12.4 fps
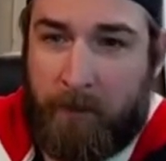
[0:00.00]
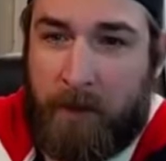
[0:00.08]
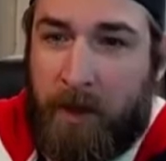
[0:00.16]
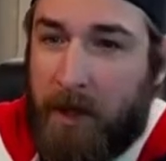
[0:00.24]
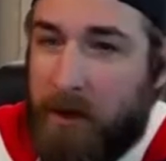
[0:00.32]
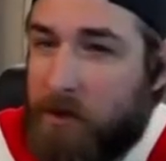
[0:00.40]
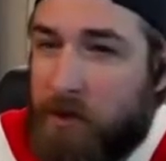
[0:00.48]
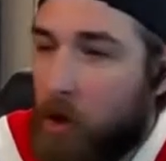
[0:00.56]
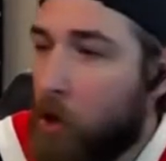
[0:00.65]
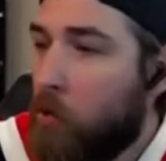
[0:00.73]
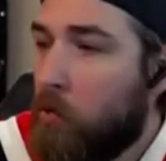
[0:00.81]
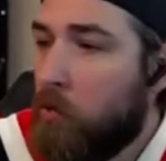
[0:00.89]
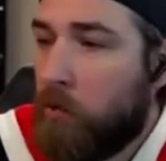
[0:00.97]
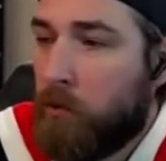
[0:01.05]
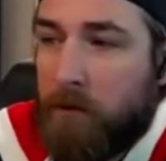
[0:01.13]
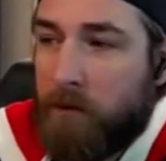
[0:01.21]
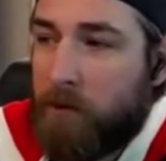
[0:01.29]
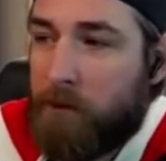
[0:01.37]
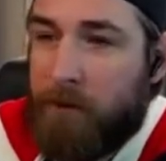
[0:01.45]
and so
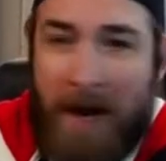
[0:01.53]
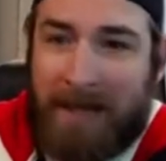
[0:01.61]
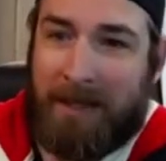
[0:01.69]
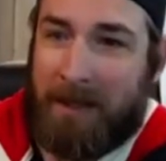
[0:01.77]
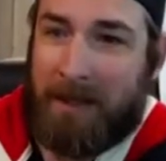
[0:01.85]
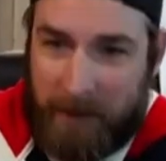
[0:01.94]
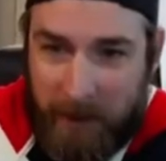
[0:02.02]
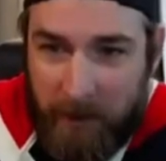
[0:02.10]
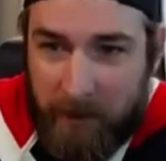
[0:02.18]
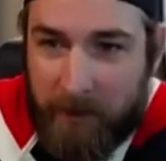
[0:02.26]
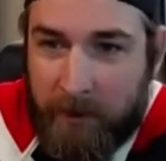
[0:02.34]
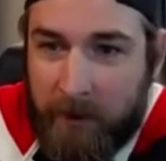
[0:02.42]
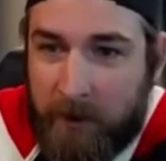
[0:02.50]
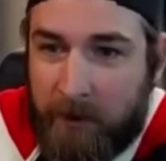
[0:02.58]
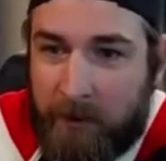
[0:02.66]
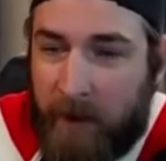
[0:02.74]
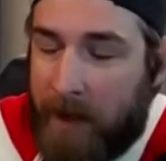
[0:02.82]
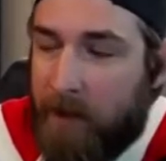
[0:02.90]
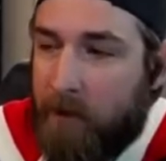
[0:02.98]
violently
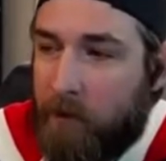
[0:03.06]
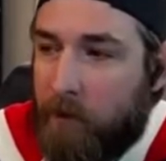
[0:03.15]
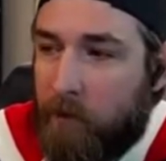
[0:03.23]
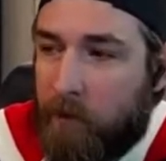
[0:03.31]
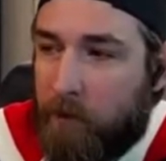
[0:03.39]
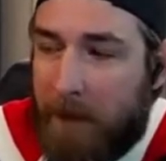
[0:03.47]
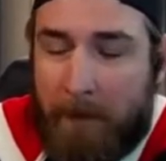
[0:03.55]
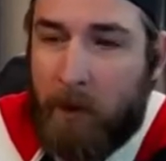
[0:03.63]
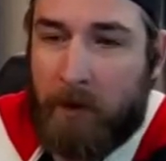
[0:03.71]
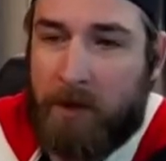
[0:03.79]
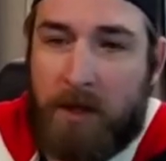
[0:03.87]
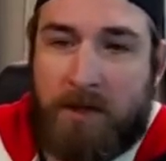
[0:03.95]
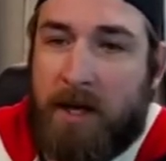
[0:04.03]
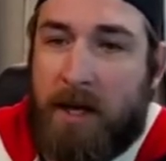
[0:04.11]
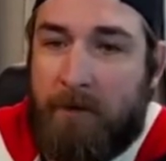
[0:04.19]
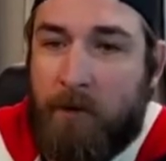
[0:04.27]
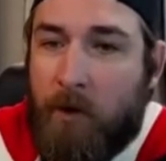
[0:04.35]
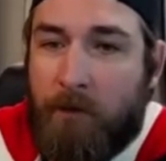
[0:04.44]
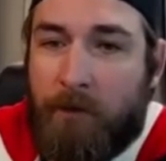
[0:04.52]
that people on the inside
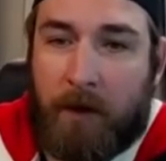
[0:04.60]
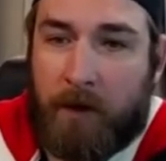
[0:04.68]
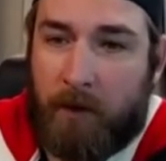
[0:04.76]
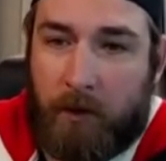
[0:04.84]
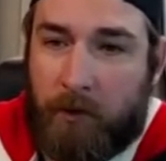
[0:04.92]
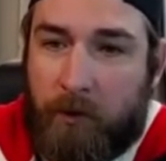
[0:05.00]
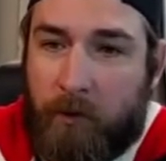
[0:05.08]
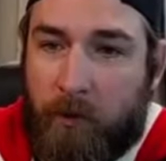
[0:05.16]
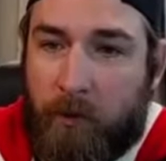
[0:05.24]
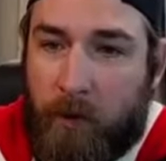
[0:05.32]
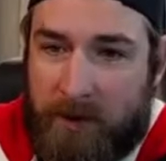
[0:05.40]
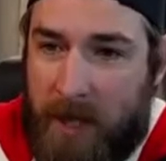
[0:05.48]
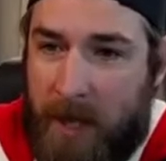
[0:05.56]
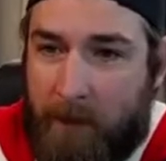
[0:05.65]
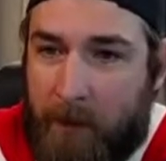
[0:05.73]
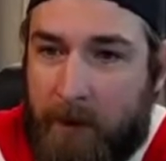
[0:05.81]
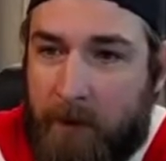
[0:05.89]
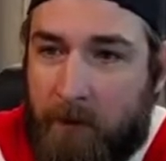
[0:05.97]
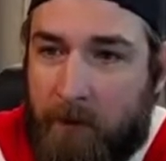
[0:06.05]
have no fucking clue what's
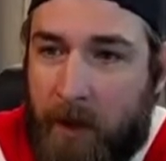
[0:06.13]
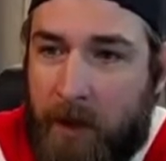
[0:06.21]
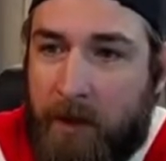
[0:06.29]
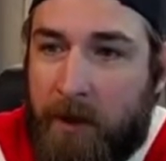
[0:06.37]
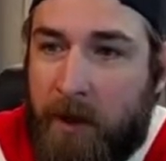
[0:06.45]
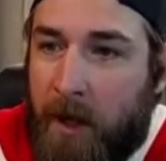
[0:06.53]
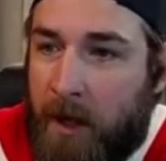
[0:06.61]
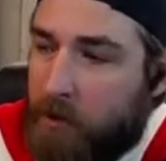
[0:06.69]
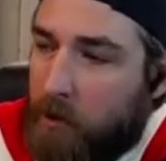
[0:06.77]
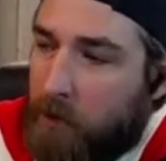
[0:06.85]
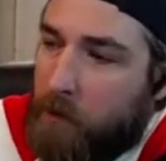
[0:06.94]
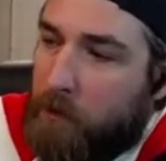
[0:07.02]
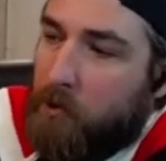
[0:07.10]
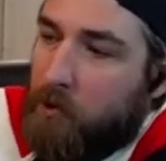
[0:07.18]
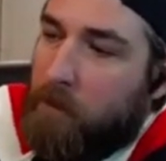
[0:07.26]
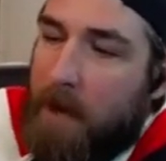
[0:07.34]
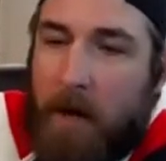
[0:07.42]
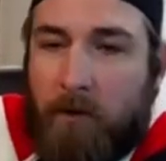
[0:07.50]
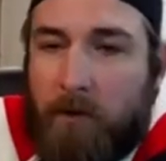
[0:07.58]
happening, right? Right. And so if you zoom
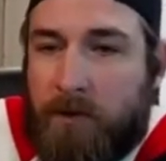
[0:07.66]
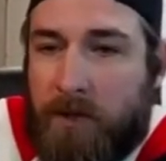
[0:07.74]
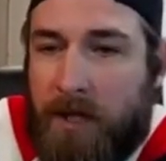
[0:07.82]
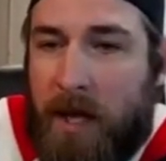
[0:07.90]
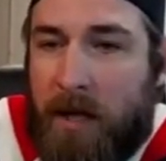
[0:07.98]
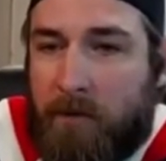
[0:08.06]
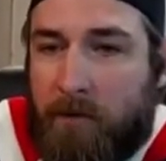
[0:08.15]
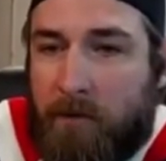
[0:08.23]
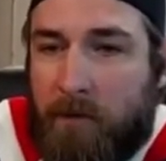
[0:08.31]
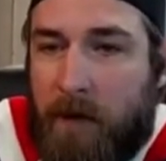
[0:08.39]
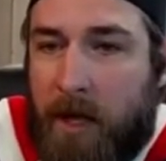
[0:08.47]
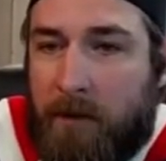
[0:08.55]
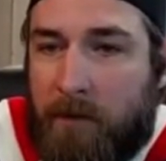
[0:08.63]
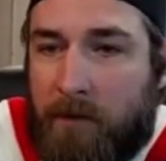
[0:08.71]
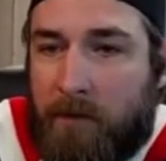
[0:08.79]
out to that that